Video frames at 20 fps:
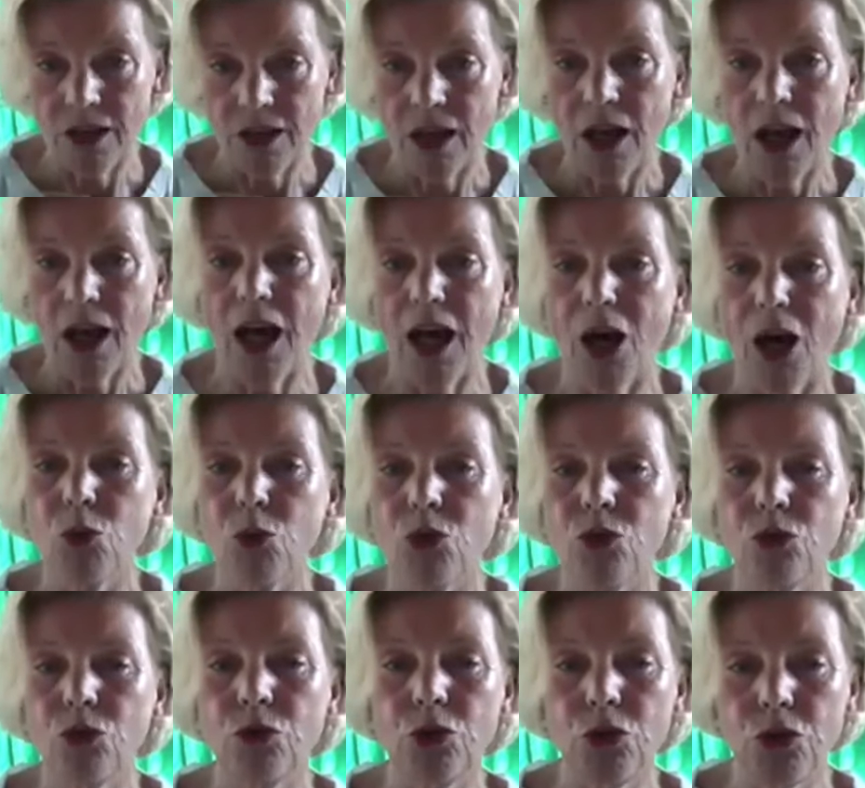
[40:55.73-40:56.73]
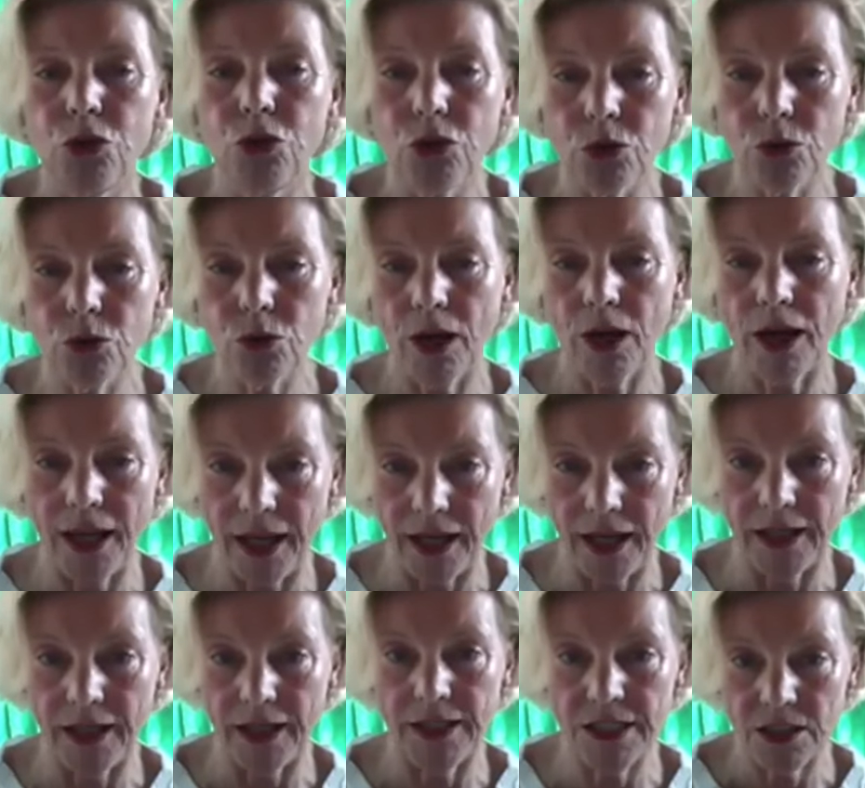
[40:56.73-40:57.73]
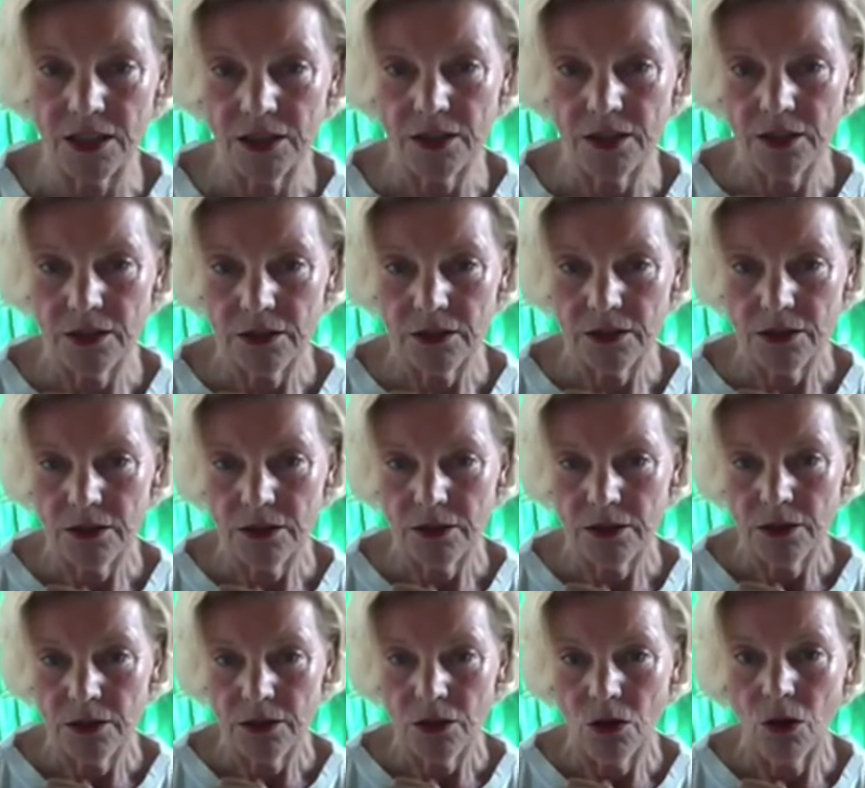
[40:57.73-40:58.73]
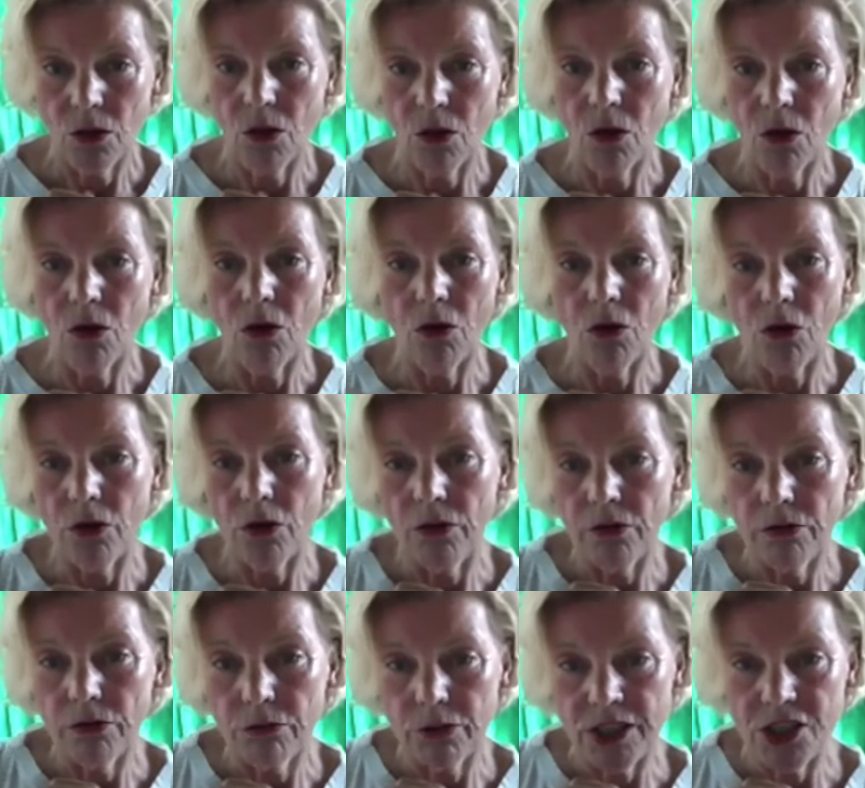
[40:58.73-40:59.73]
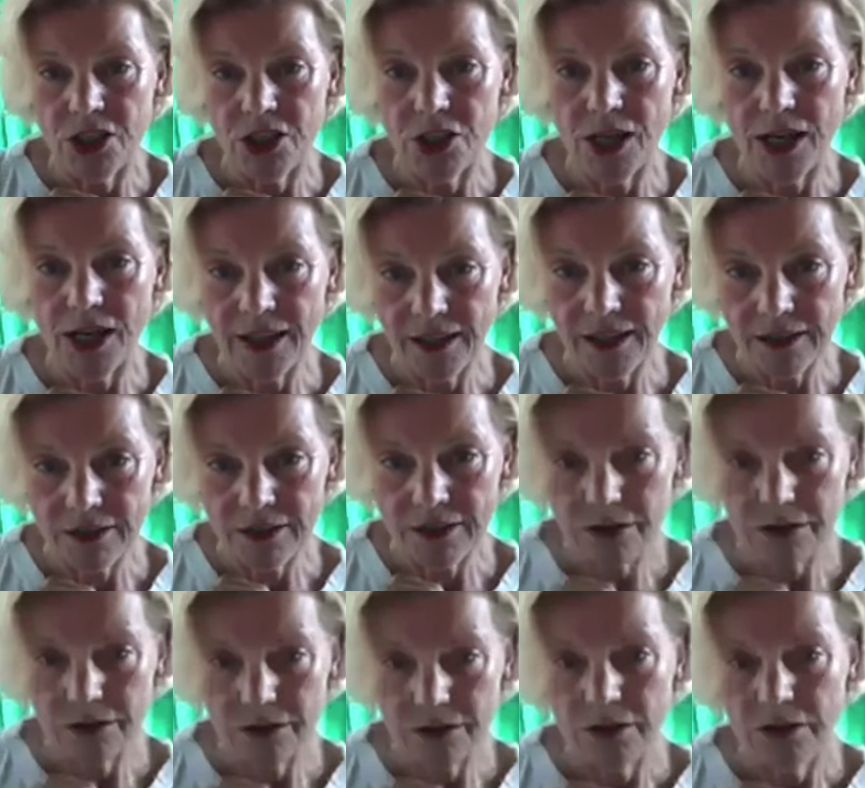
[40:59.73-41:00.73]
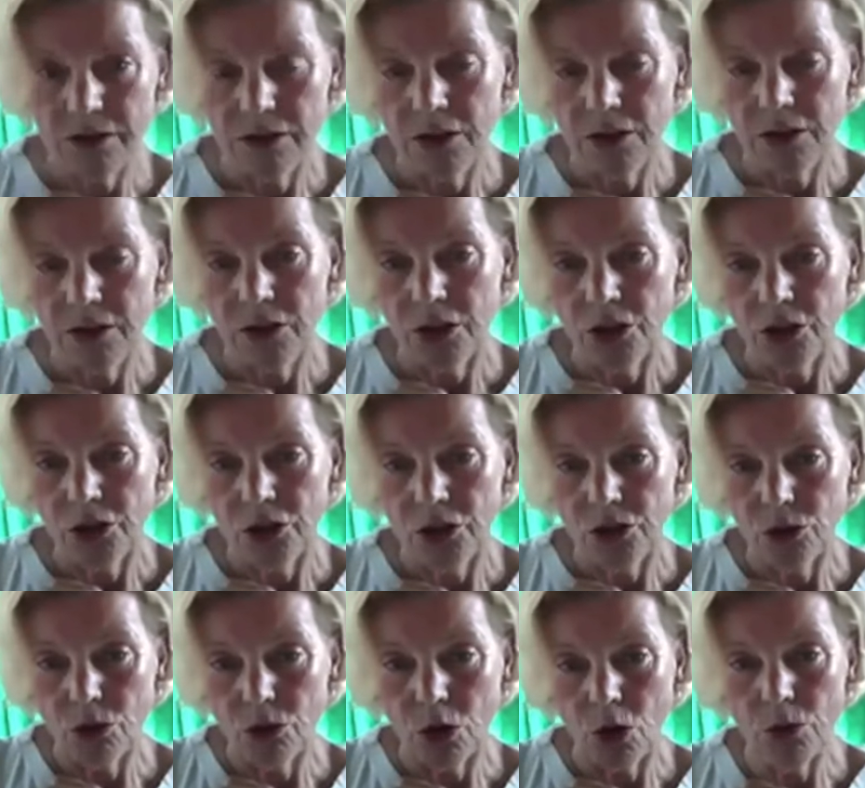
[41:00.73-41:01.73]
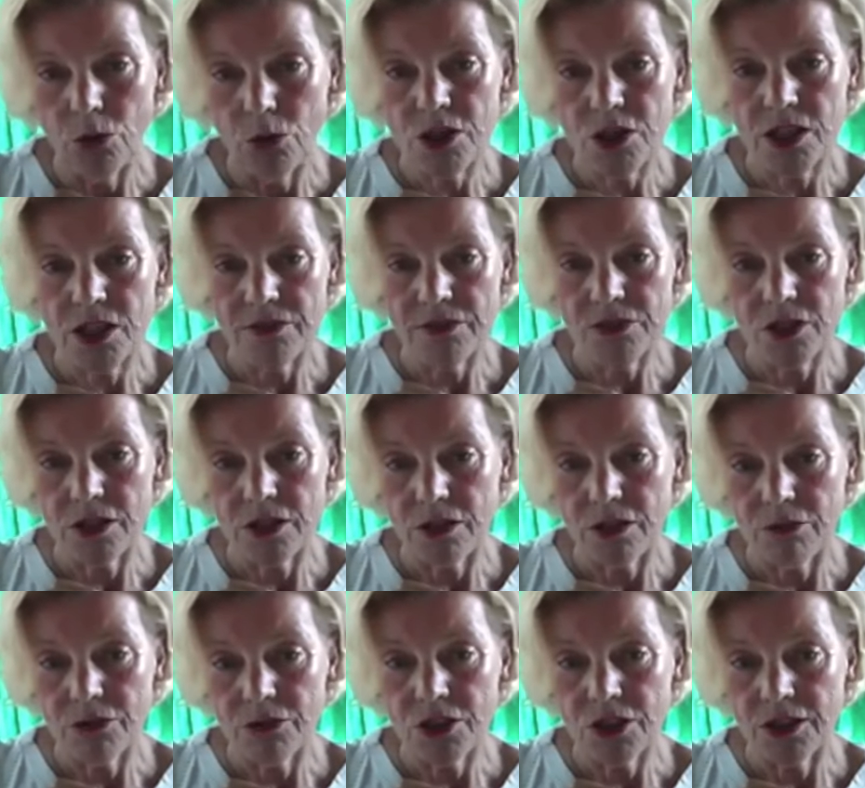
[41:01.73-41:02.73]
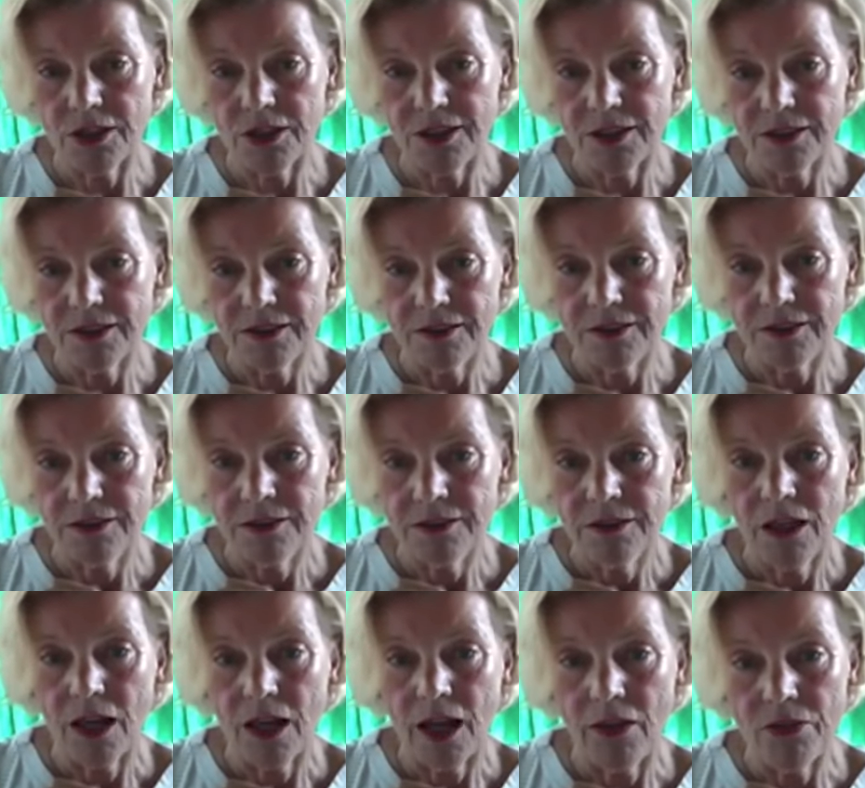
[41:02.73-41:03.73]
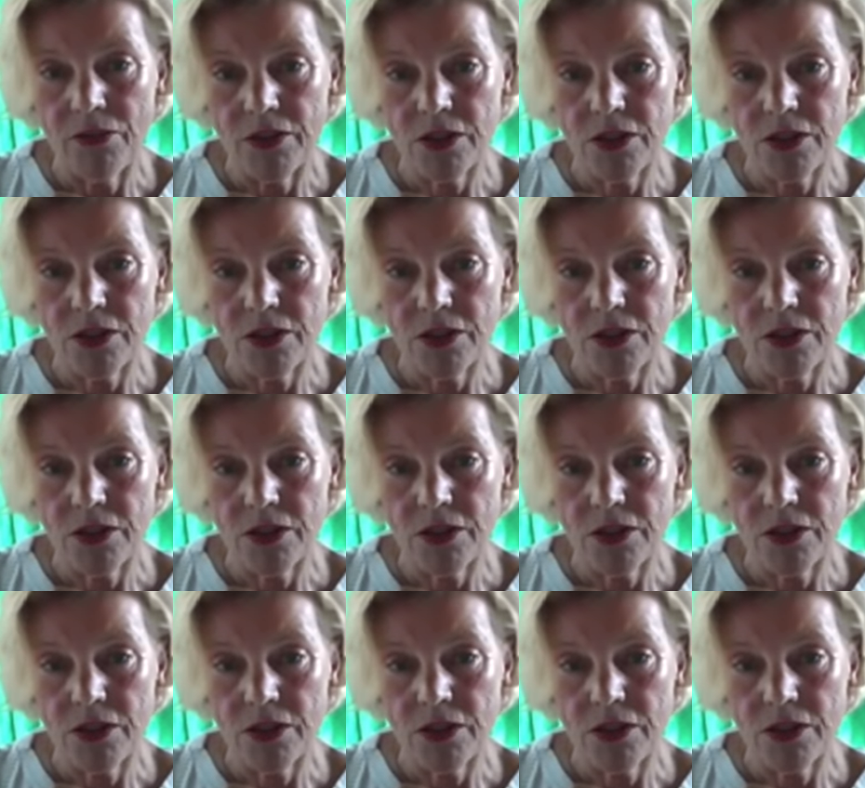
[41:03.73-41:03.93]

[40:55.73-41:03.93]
How do you hate or reject your own sensitivity and the